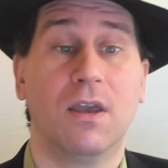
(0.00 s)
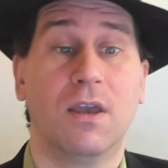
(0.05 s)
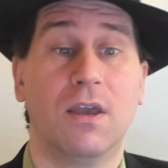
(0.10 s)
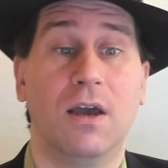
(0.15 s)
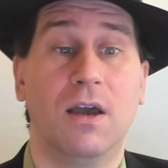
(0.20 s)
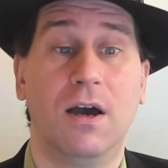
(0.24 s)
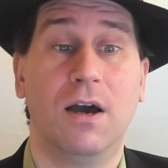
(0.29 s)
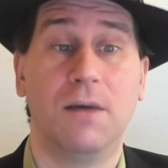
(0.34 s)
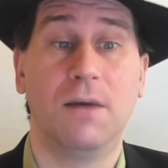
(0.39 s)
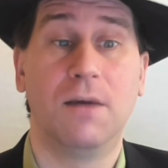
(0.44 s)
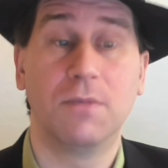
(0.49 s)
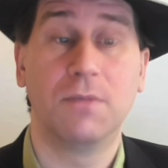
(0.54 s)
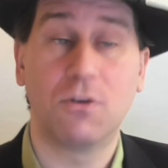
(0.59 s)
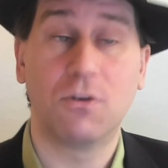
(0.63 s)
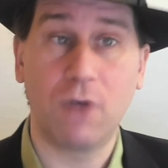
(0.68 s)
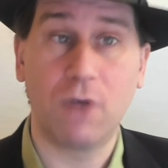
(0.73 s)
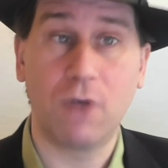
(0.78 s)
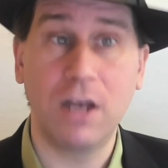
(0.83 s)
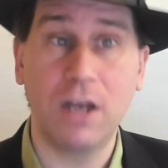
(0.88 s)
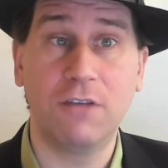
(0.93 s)
The
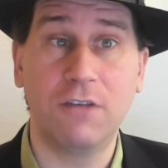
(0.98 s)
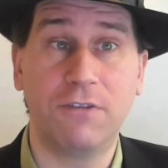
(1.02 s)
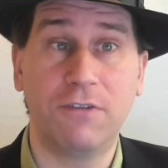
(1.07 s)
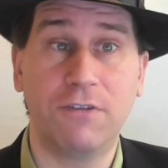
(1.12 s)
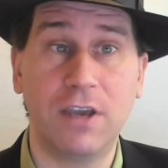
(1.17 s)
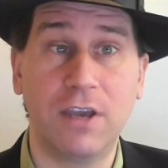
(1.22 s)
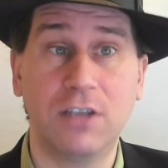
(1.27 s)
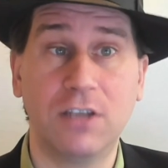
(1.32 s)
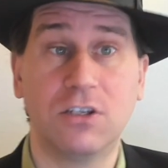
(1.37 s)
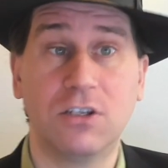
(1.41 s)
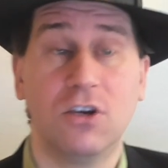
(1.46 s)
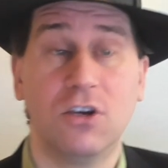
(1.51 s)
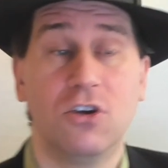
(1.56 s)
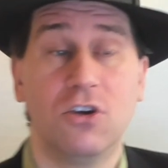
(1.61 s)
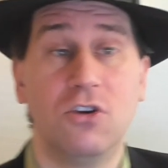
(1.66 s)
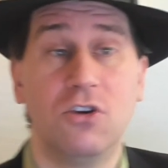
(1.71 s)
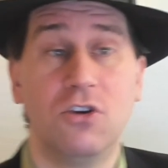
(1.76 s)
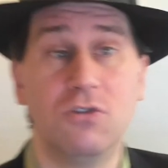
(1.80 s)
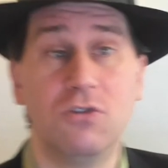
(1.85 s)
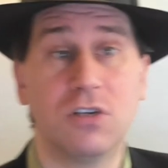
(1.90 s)
writing phase
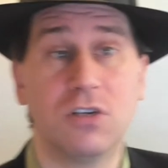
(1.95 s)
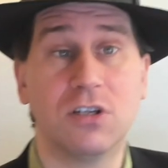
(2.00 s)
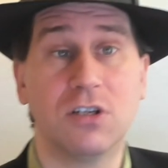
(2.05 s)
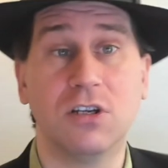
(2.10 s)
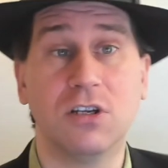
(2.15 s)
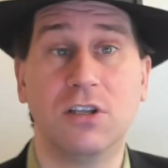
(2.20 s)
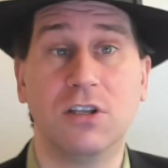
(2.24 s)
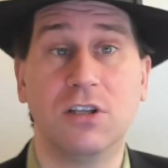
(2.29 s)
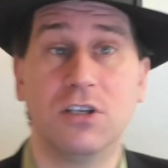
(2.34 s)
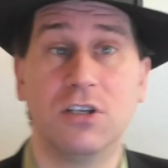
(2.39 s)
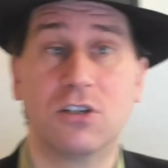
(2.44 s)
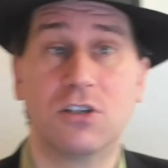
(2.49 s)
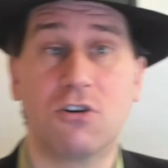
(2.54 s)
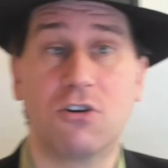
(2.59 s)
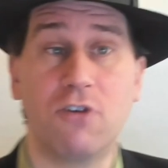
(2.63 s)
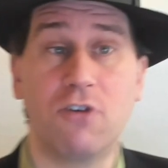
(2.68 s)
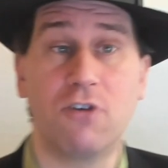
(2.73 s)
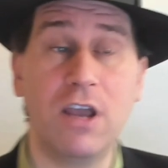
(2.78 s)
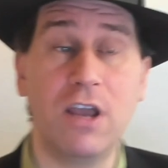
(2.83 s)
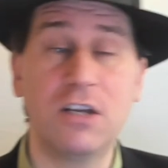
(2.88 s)
uses this
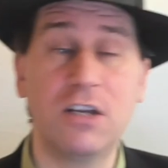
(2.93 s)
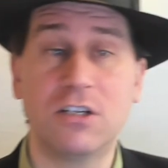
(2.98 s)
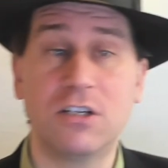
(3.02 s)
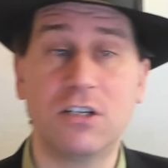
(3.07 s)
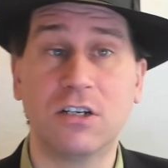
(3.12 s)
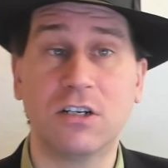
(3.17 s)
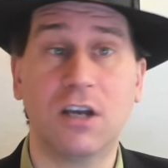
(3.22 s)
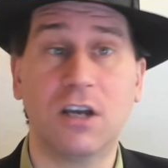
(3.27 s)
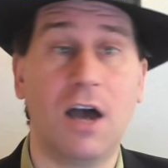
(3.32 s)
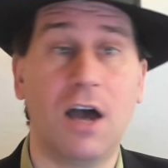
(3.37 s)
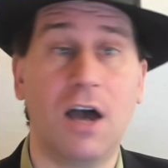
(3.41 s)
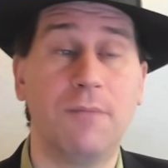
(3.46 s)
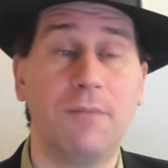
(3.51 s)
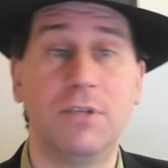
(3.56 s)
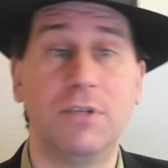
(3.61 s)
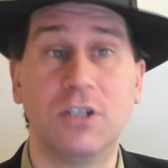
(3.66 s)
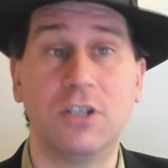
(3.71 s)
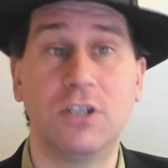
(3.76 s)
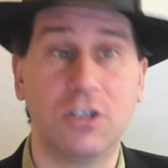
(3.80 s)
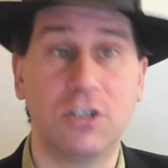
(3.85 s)
creation
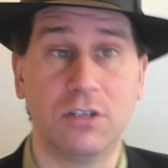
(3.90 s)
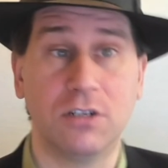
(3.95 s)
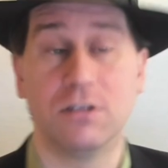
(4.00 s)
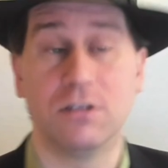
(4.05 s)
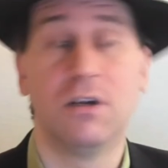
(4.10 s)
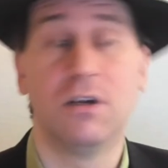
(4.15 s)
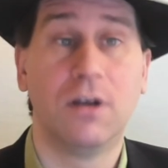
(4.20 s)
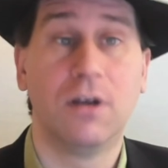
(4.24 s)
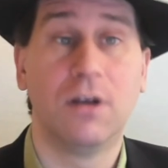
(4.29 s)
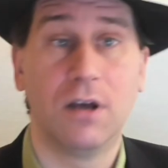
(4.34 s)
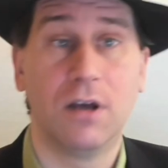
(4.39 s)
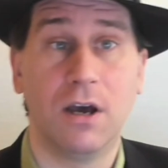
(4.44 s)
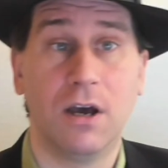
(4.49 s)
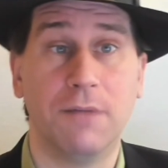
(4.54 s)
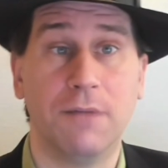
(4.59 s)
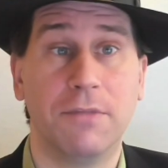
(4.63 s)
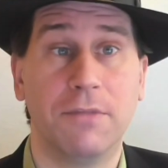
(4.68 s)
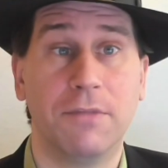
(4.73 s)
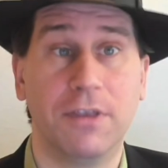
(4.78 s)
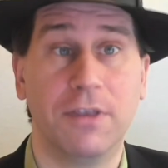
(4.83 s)
composition
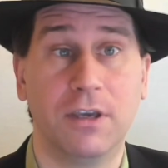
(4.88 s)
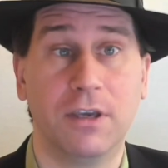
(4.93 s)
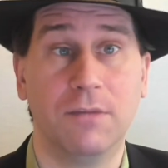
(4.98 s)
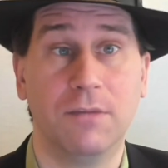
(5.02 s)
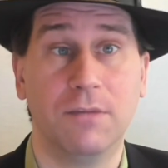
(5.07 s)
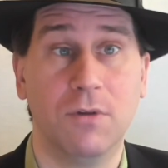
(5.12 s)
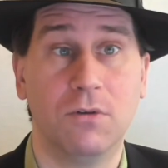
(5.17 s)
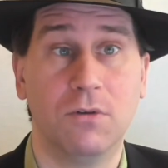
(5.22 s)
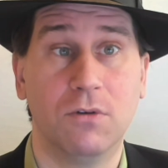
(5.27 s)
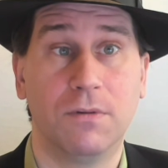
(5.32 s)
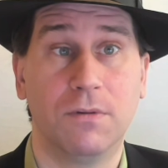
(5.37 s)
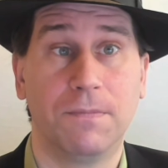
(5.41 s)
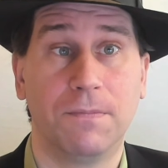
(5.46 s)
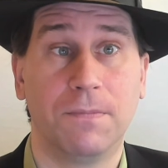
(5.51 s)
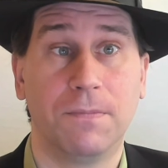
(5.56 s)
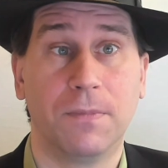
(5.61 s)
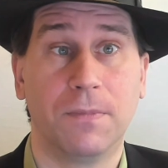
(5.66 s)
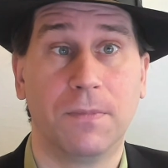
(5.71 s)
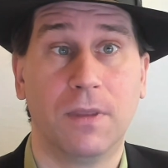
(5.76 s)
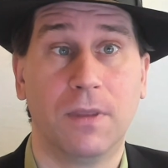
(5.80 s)
thinking mode,
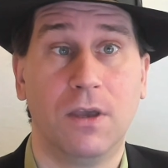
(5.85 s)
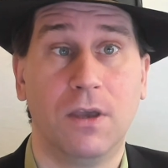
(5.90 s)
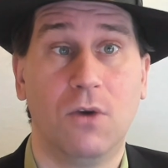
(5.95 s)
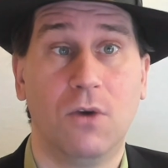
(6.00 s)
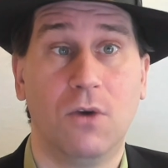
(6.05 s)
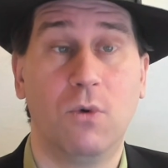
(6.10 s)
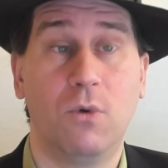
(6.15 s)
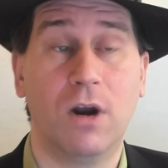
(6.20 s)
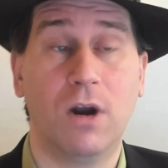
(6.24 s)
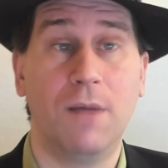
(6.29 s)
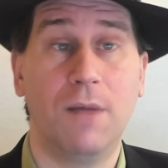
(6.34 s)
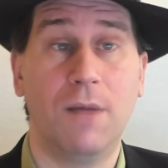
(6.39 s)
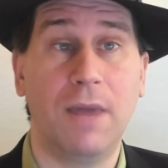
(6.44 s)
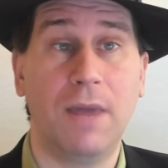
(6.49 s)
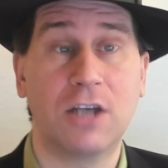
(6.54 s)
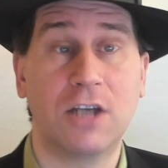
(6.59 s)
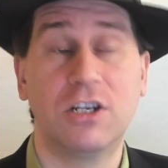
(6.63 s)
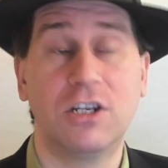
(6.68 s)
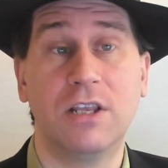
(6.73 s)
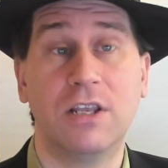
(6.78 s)
where I'm
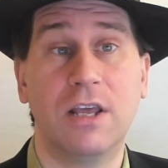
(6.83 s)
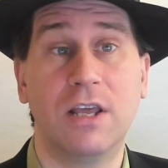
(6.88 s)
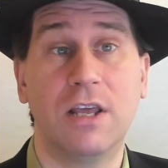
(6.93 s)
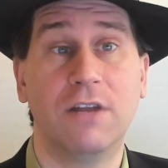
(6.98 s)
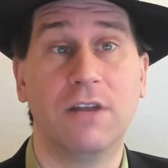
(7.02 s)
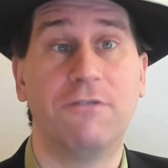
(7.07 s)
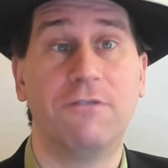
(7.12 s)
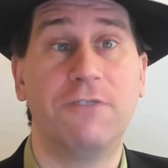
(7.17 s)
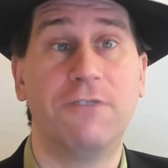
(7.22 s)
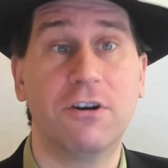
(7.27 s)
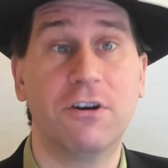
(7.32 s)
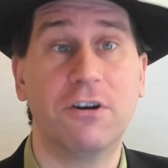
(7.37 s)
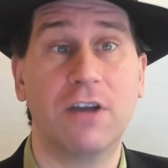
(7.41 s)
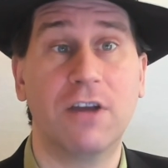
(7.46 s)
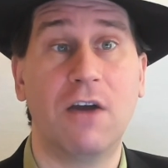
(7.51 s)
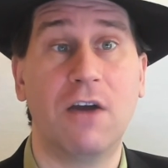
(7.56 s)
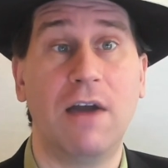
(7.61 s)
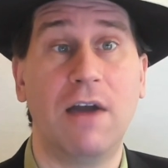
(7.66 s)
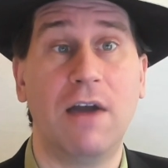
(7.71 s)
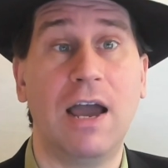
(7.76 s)
actually then figuring
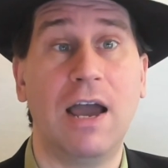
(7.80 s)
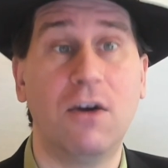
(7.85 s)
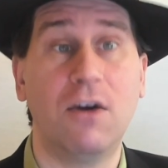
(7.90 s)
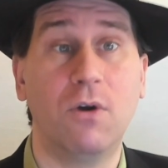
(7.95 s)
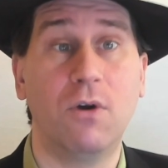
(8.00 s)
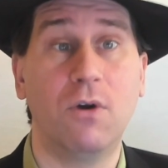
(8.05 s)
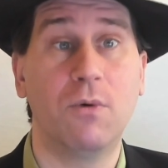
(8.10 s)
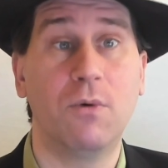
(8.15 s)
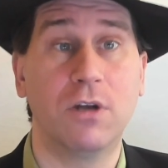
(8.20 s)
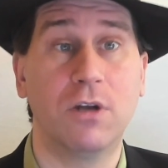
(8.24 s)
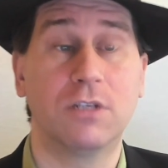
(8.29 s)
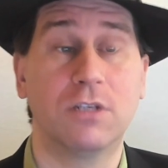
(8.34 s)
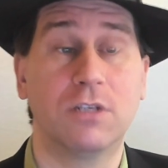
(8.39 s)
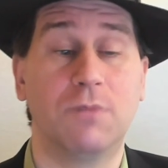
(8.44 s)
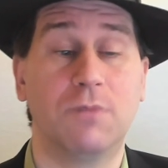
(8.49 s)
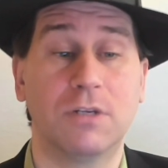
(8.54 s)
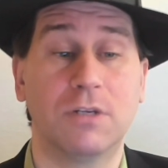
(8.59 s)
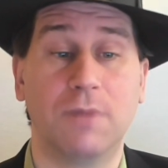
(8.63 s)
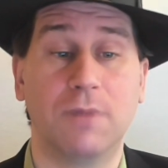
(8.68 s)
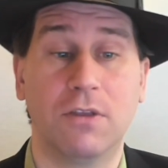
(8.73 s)
out how do I want to
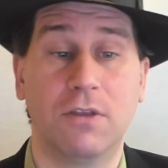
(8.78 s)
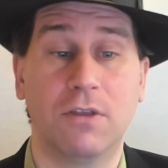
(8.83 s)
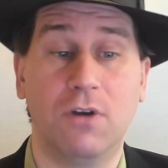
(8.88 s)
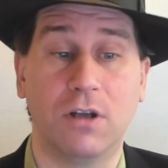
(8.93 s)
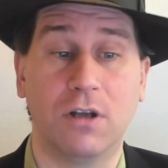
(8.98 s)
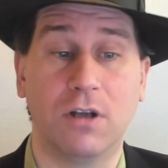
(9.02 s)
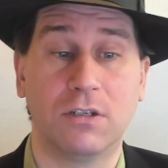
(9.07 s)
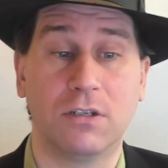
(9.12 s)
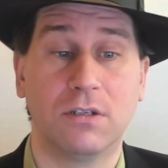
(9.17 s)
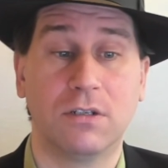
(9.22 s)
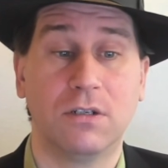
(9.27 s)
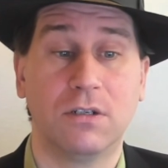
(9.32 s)
express my thoughts.